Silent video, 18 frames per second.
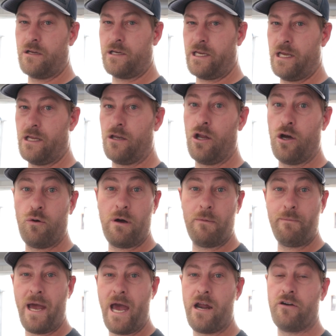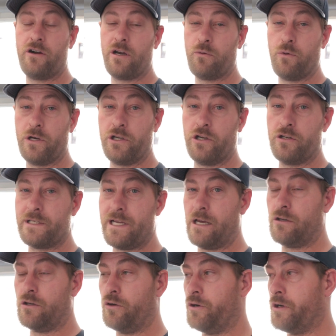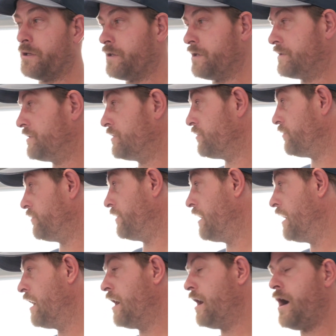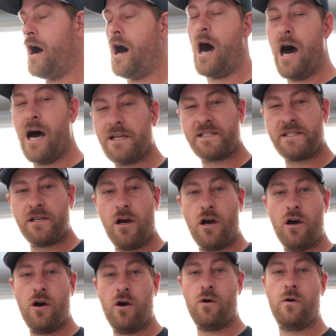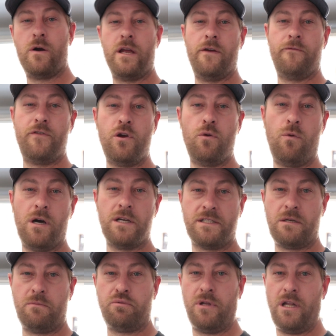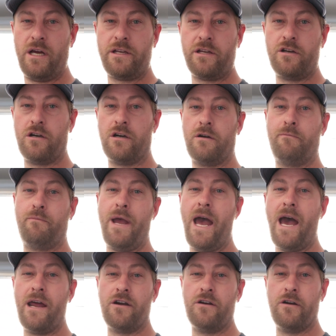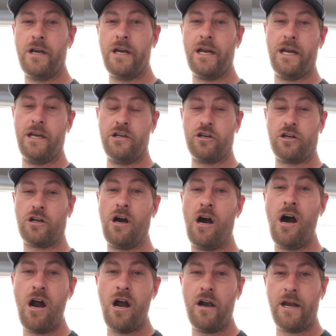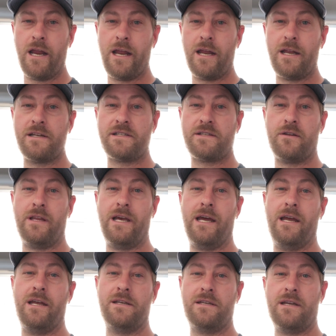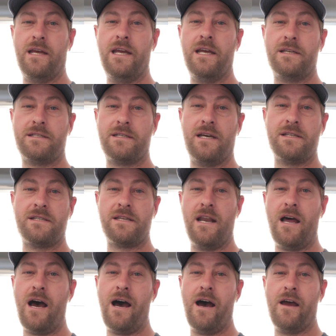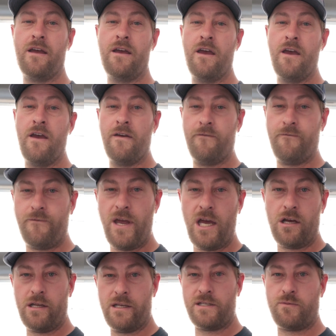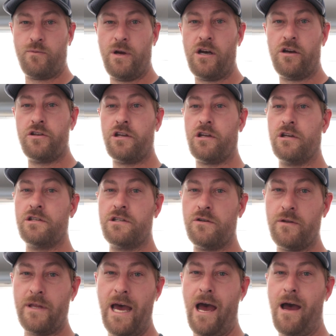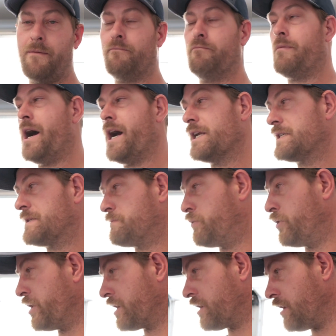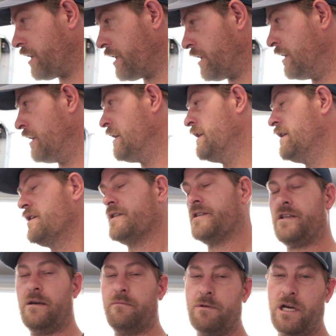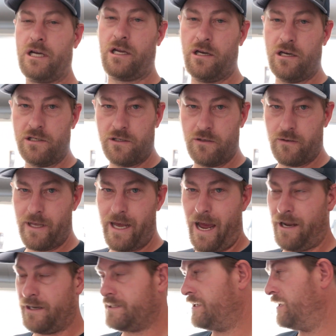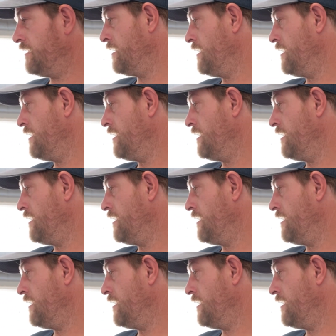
get low on battery when you're downloading the tune. Also, if you want to plug your battery in your car in so that it does not fail as well, you can do that. Mine's pretty good, so I'm not gonna do that.